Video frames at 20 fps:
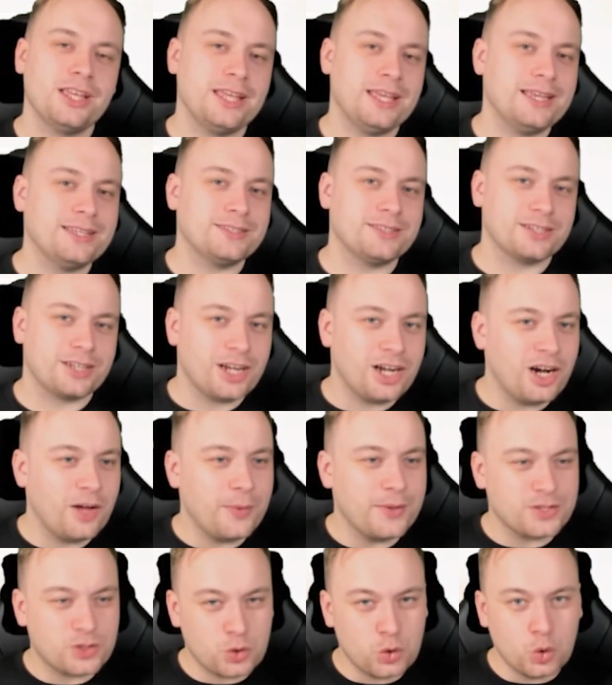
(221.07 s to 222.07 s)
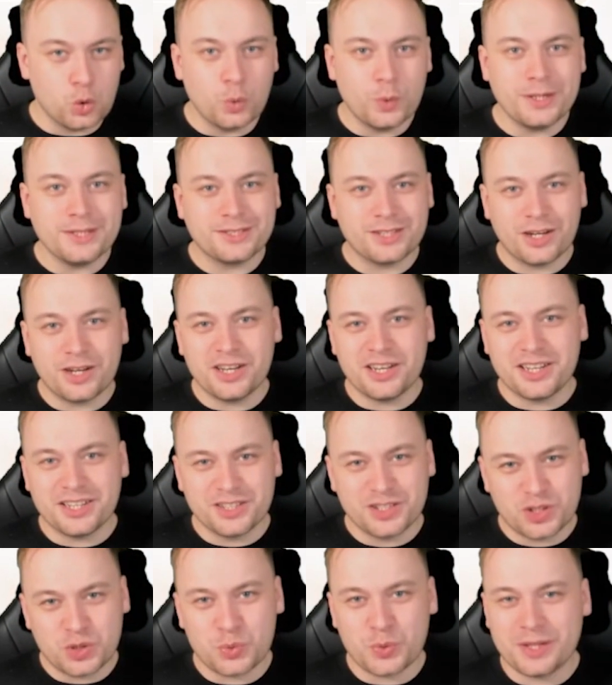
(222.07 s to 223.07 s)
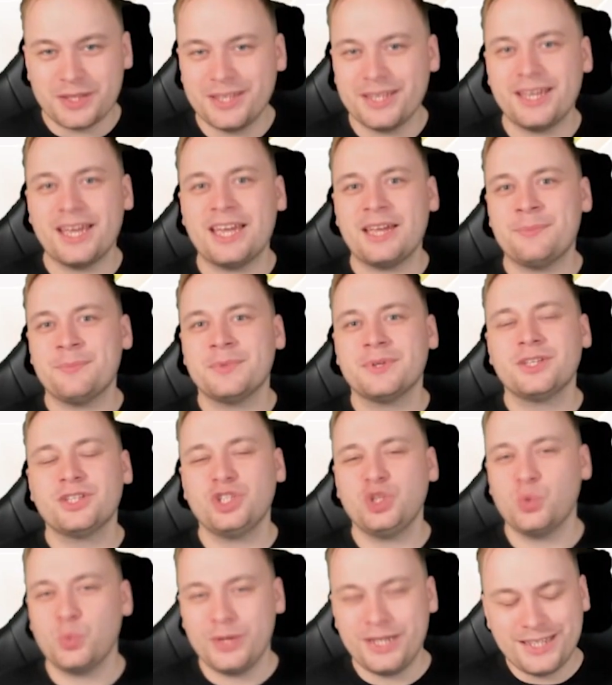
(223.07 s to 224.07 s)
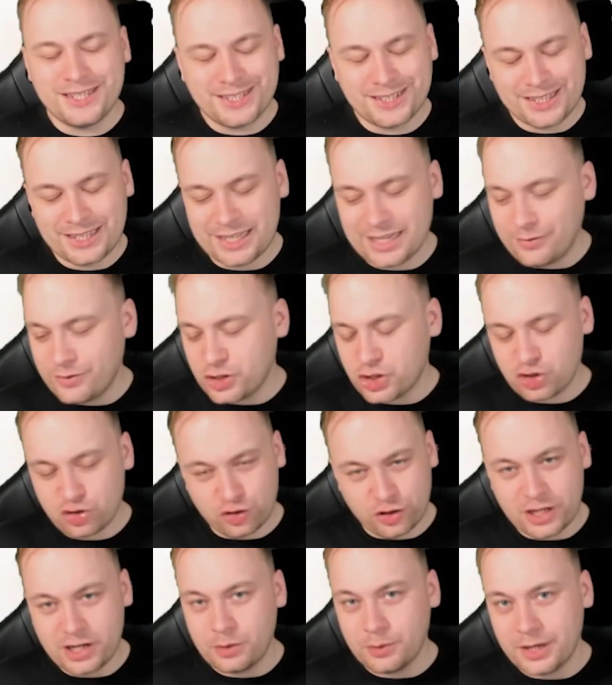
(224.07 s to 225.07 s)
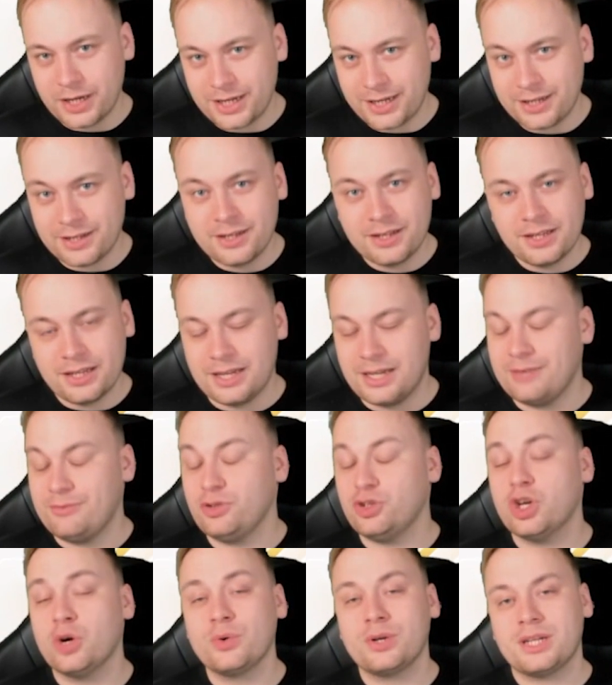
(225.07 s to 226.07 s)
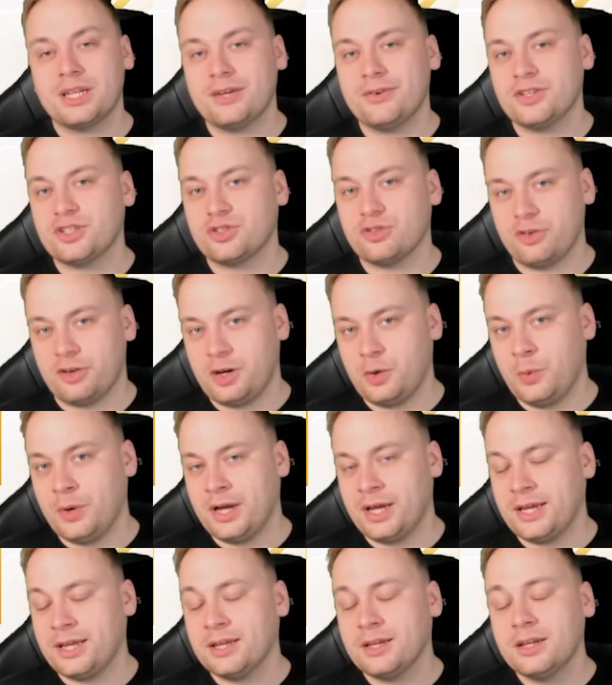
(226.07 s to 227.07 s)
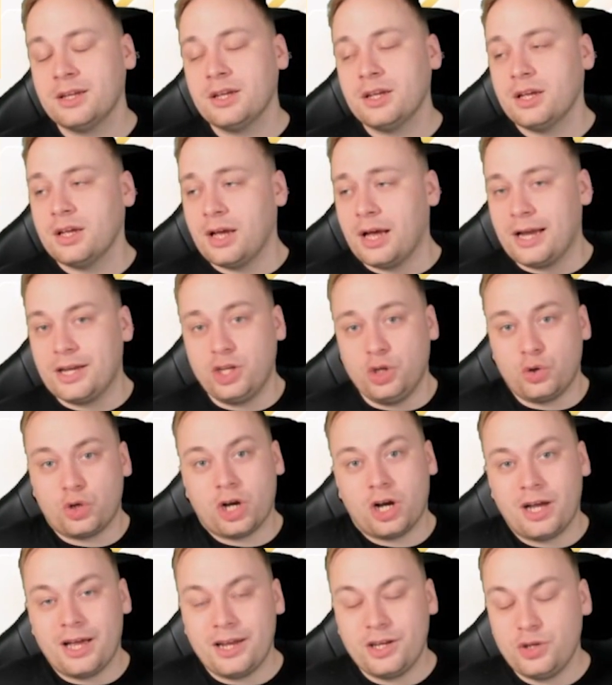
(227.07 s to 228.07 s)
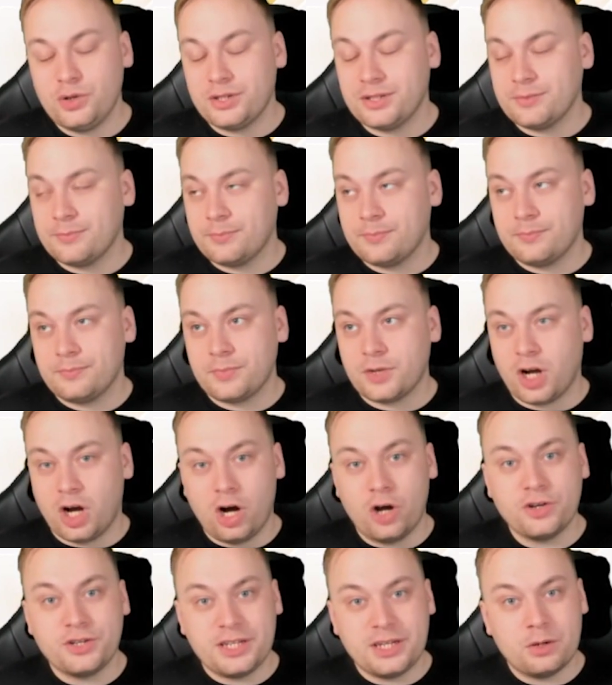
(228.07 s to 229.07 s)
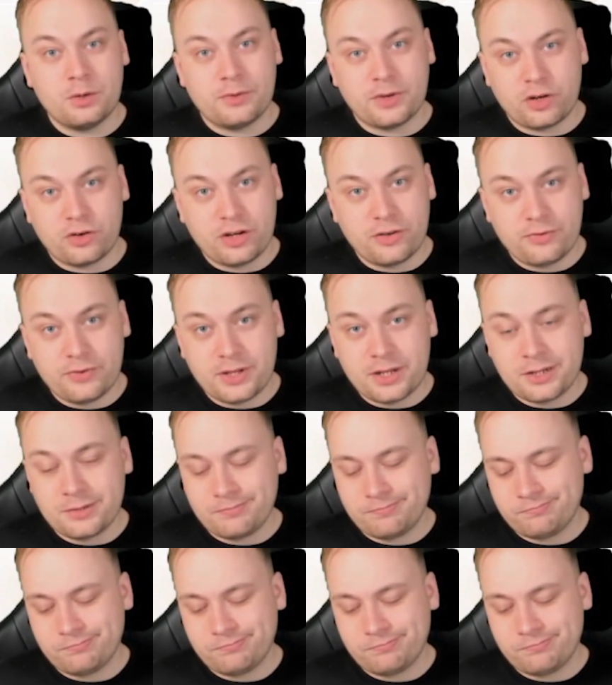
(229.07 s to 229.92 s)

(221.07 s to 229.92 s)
is the card that's always going to swing the game. You need to clear it straight away, and if you don't clear it straight away, and you can't deal with a Griffin,